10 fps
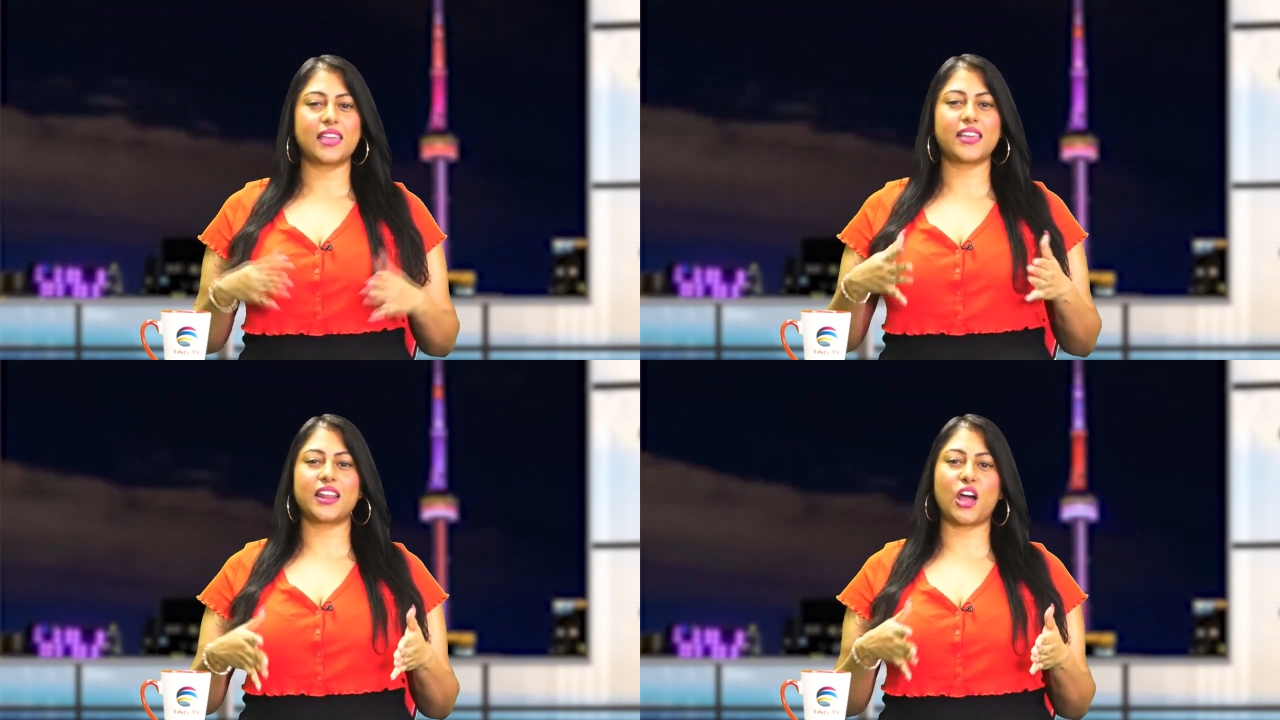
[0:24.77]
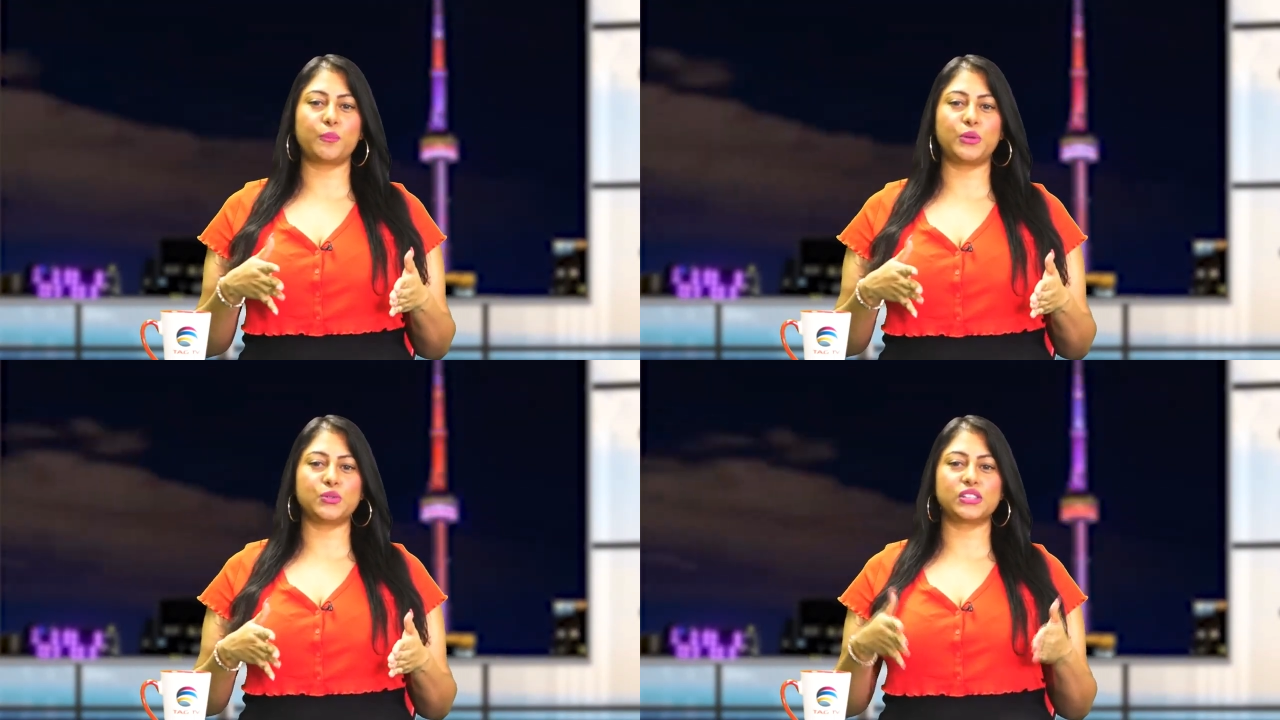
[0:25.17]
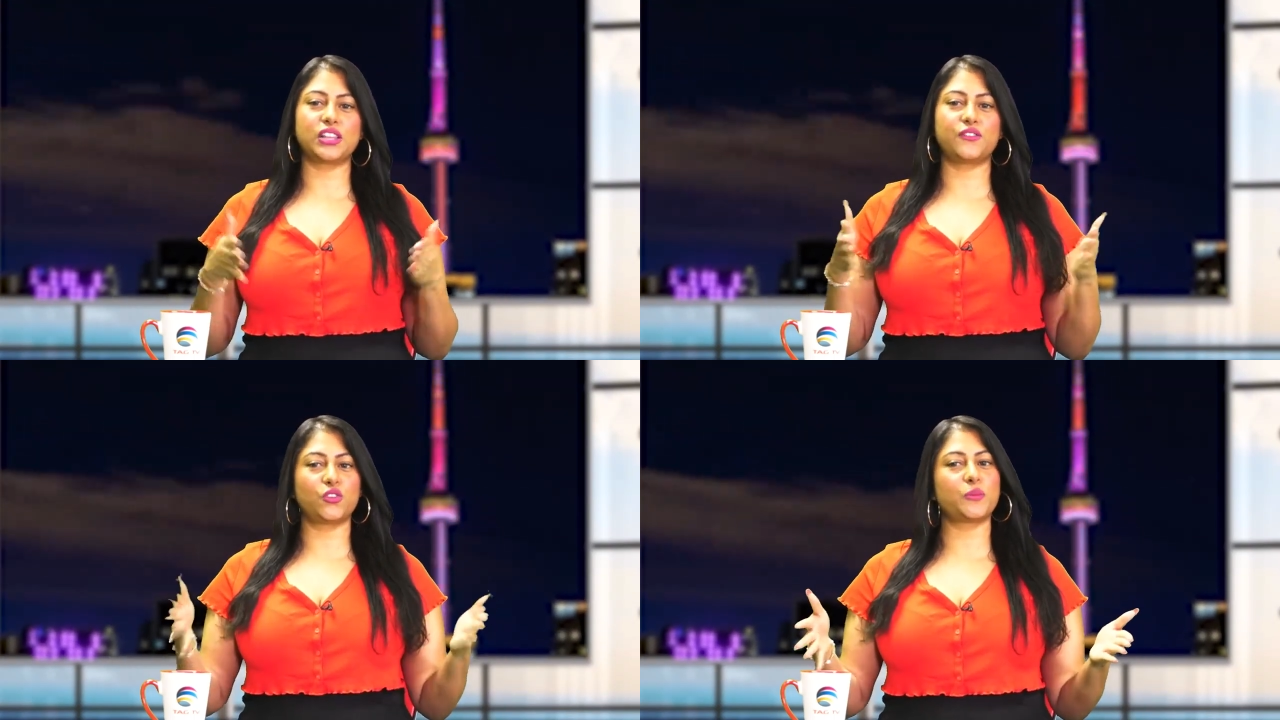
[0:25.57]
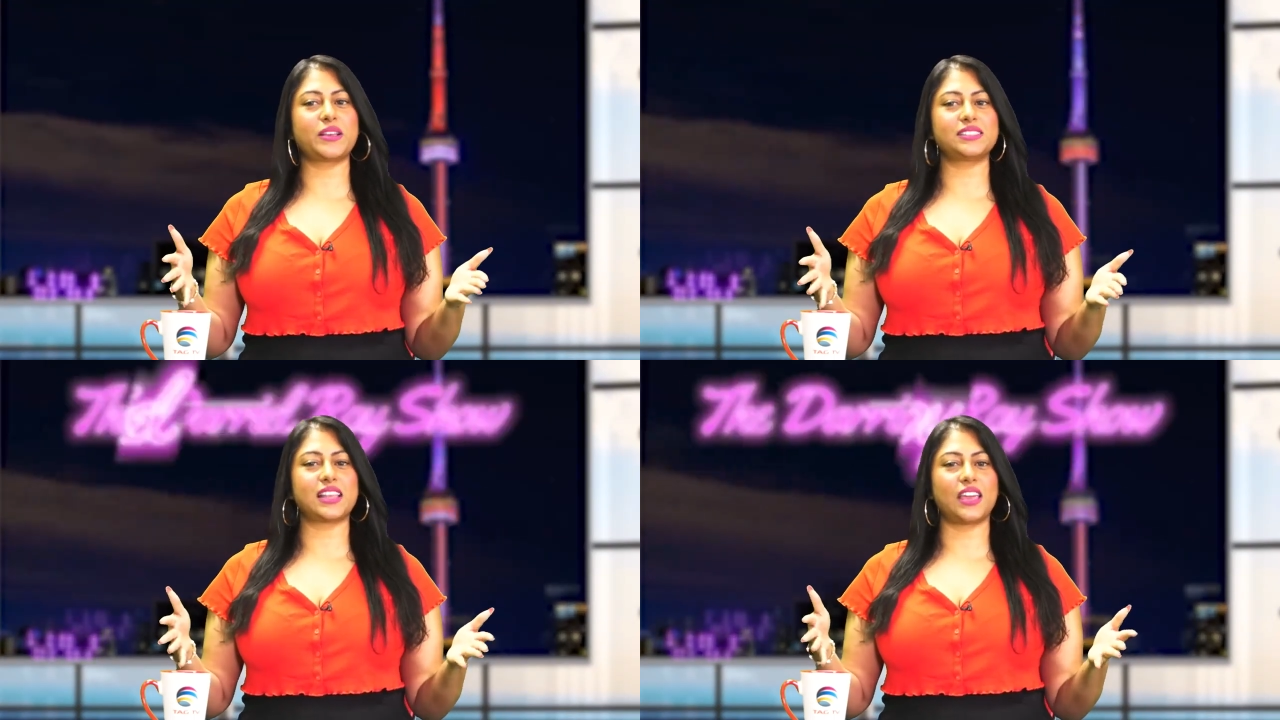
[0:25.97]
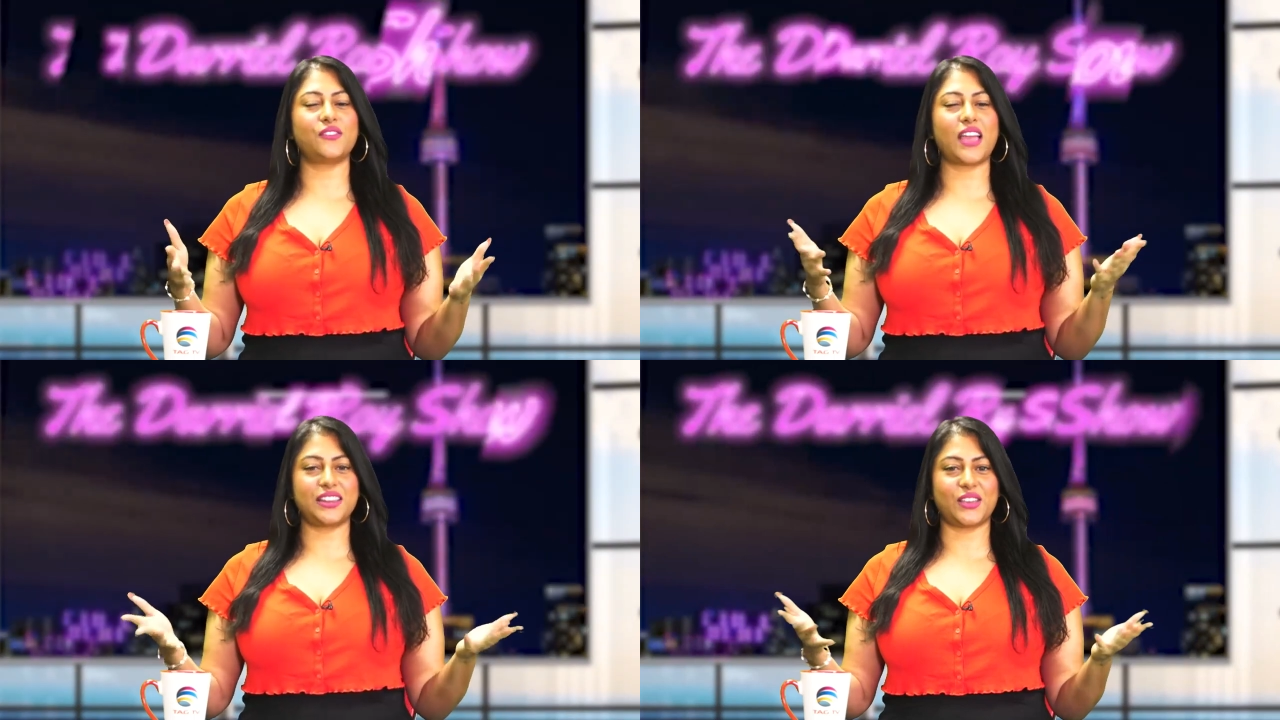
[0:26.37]
that help you to live your best
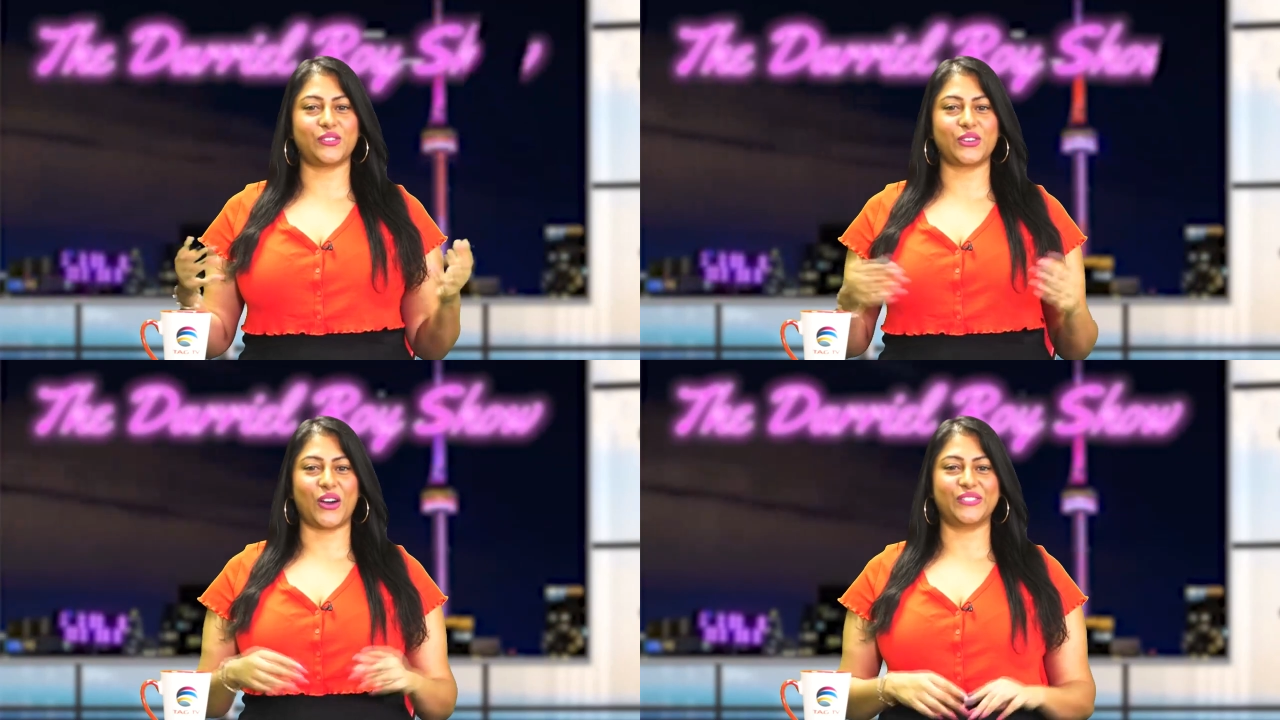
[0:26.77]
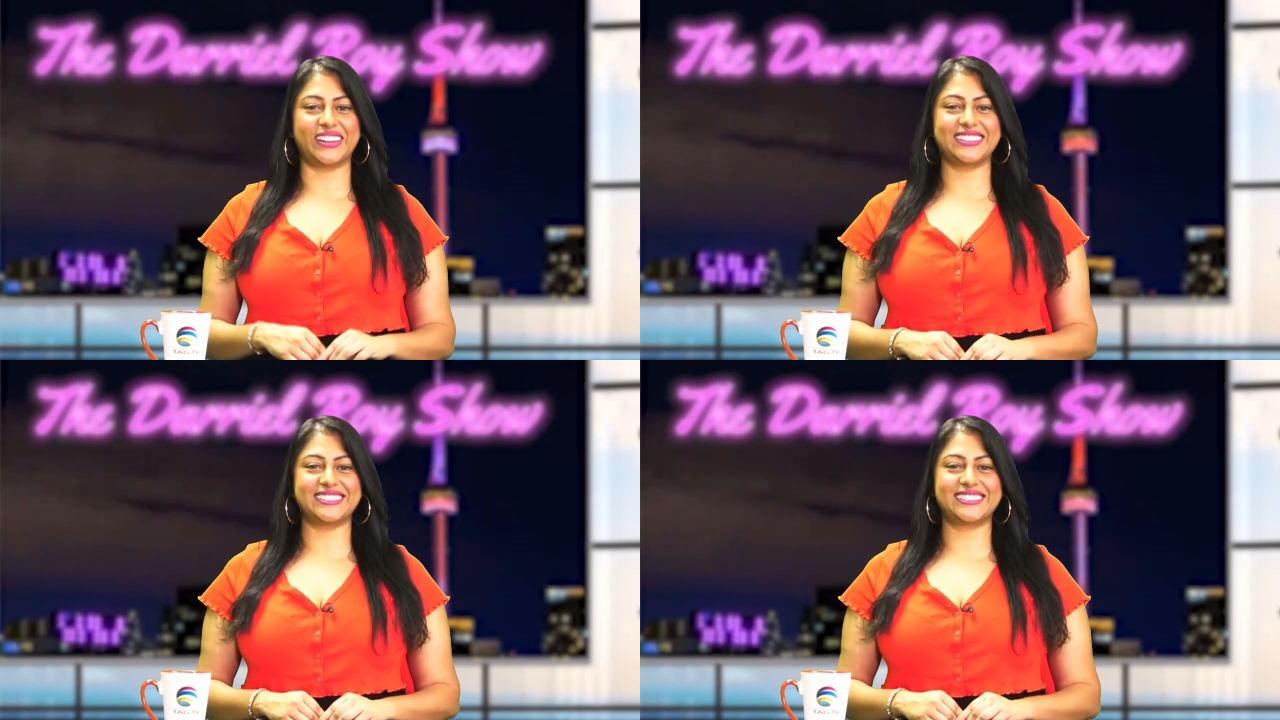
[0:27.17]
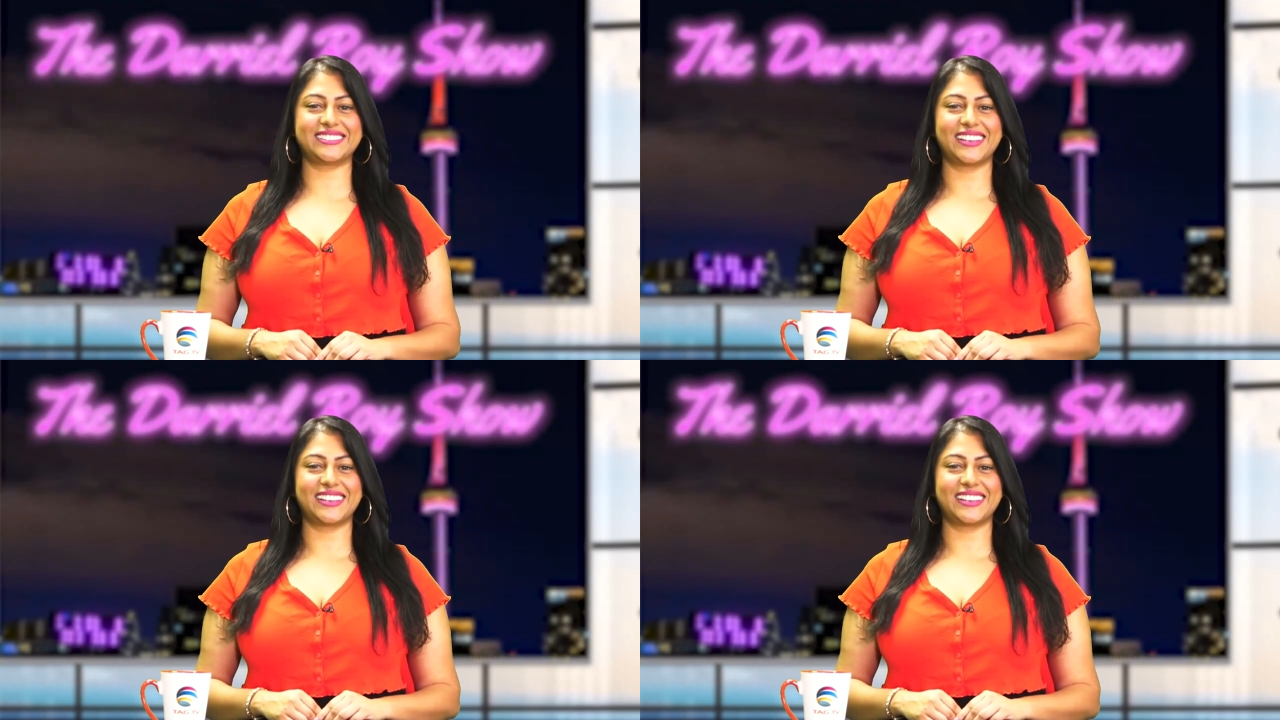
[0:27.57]
life and give you confidence.